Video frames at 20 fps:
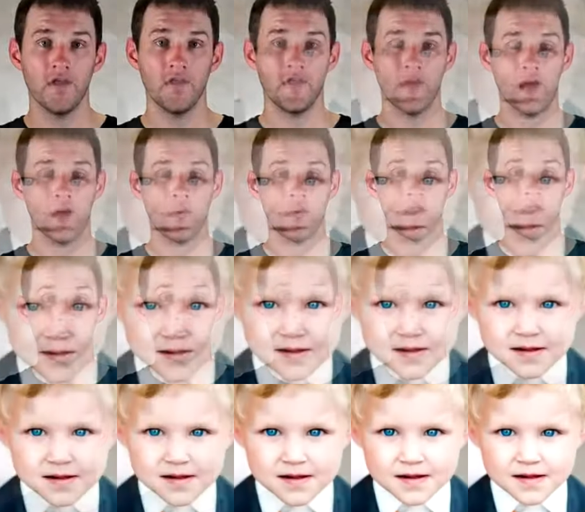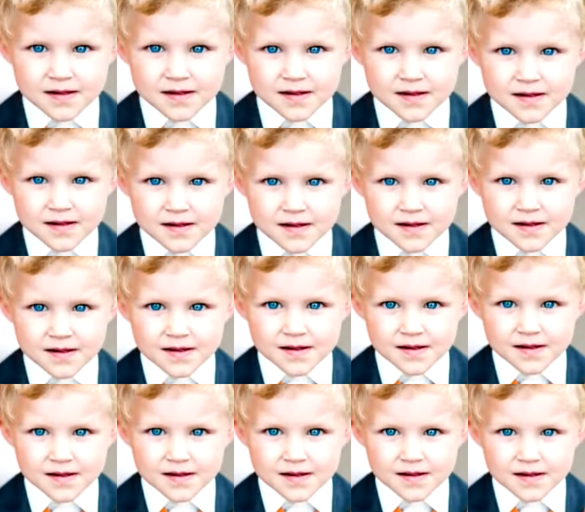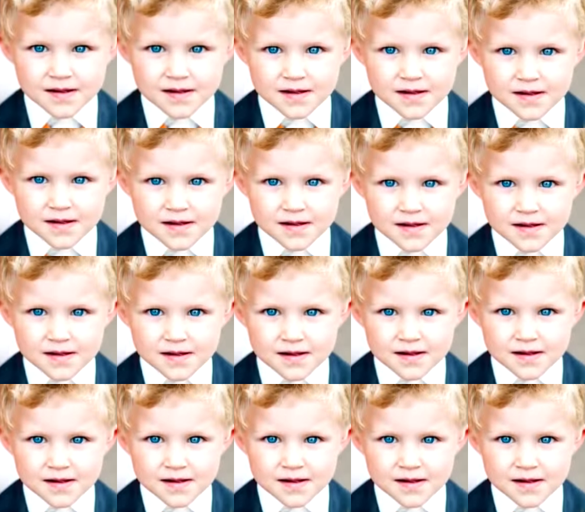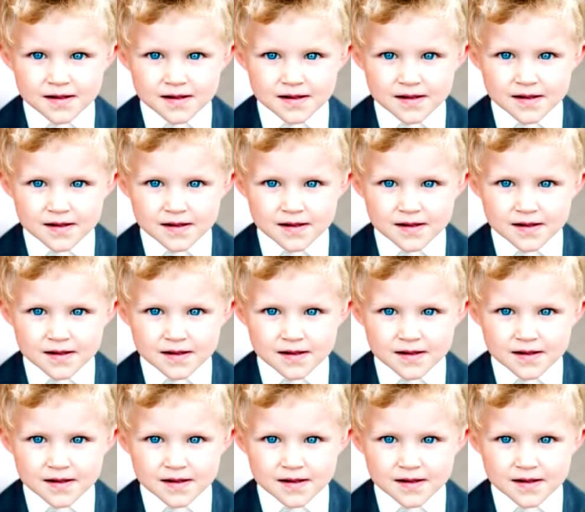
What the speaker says: That way you can get the whole front of the face in nice